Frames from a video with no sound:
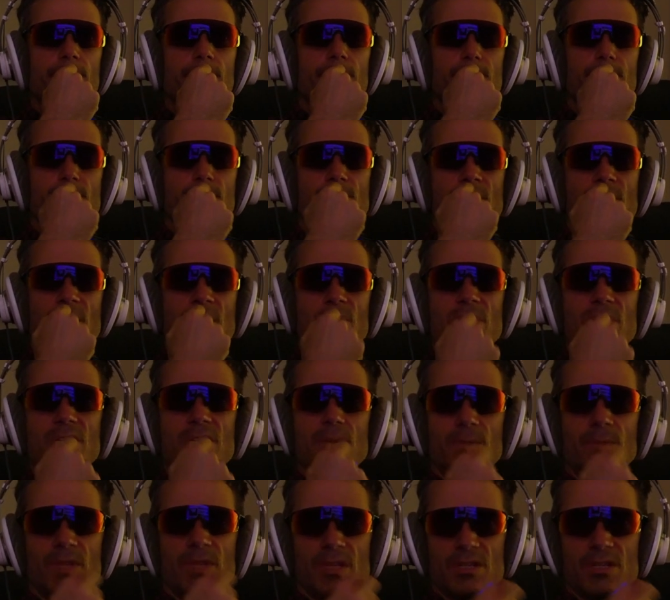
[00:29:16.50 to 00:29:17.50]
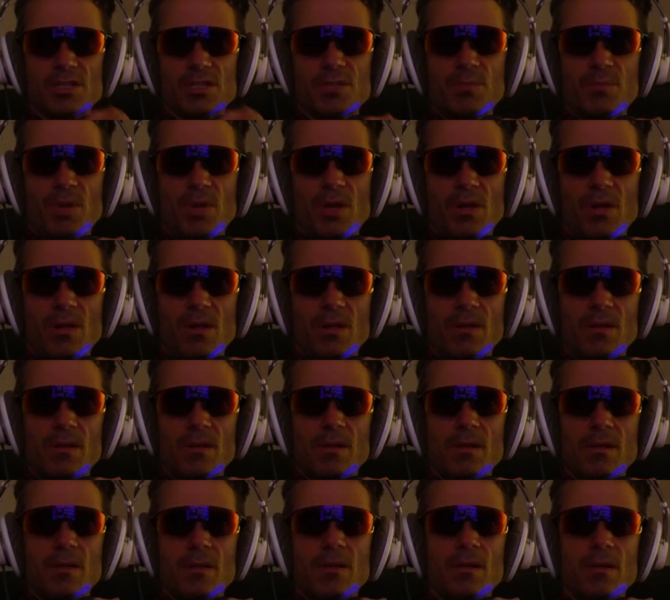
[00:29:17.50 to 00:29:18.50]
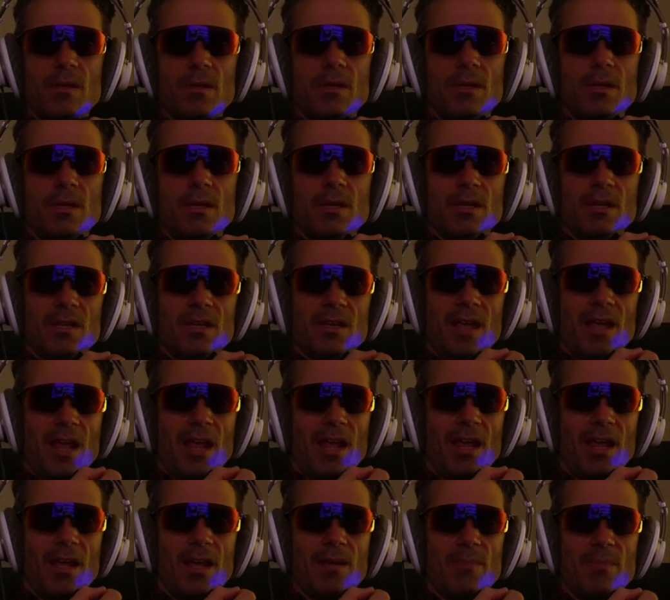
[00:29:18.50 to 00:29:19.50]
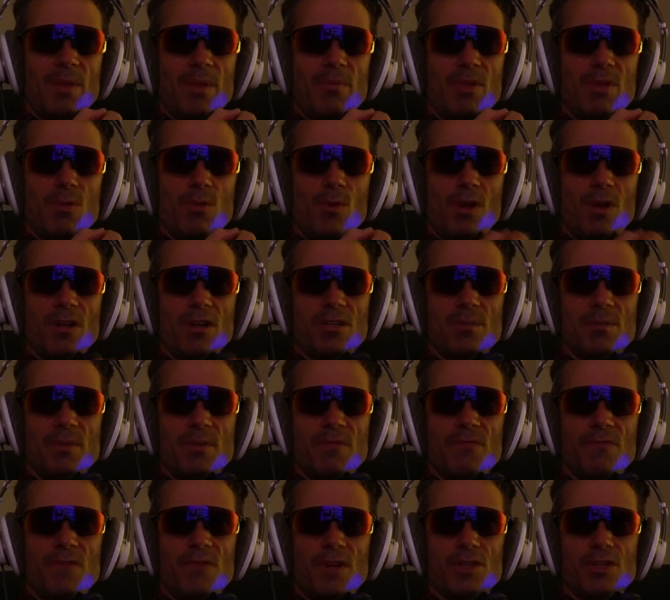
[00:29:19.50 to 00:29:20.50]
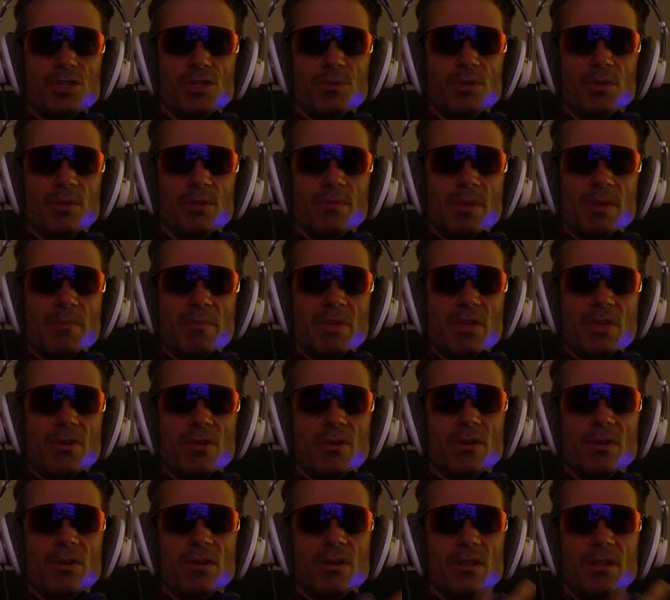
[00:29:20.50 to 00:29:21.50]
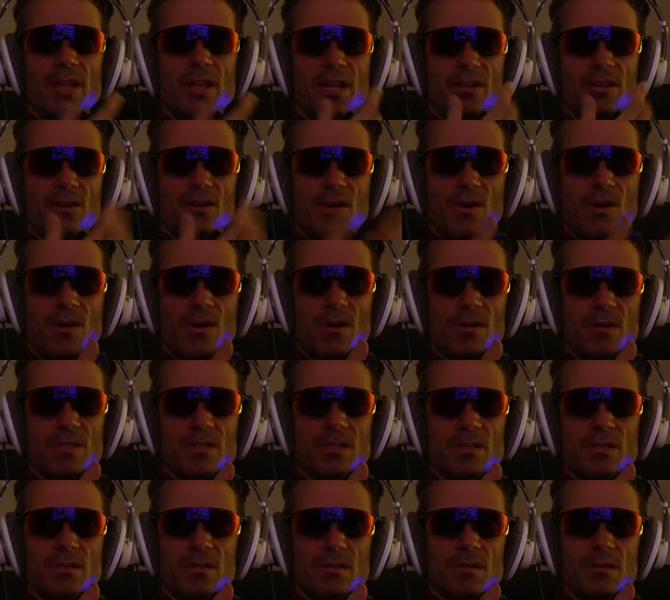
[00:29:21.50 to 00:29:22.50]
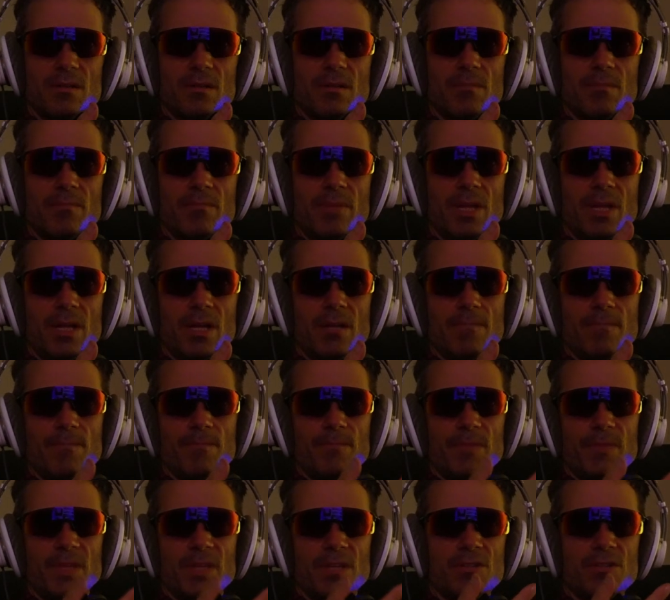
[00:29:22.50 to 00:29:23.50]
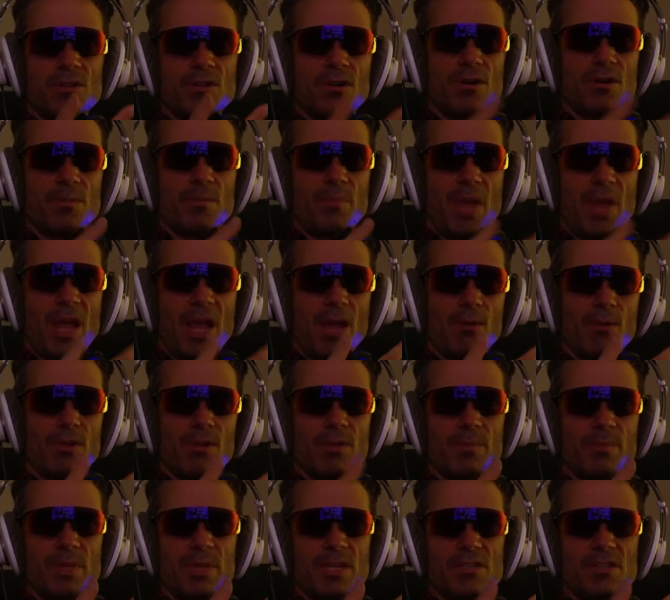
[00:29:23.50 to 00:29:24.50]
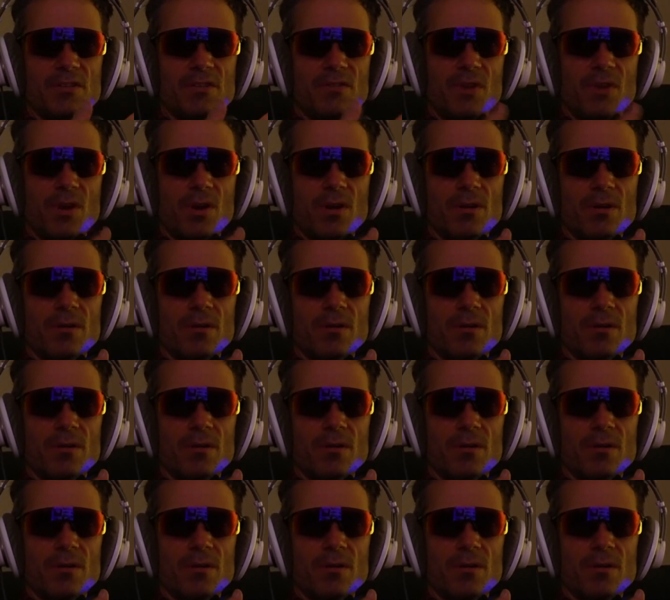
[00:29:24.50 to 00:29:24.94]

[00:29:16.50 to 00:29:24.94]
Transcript: maybe something small, and maybe you want it to be fungible. Maybe you could collect art, but it's hard to pay with a piece of art.